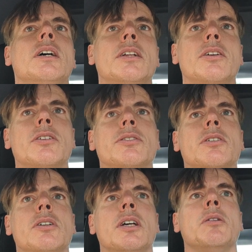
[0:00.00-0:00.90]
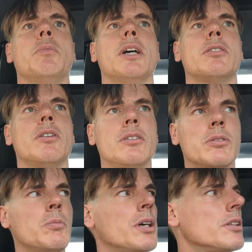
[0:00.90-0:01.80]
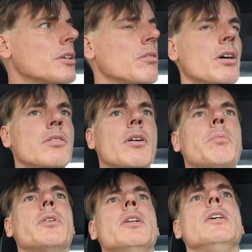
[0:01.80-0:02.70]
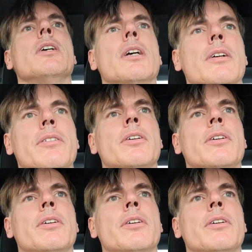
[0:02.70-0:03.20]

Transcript: and also getting back to automatic quite rapidly again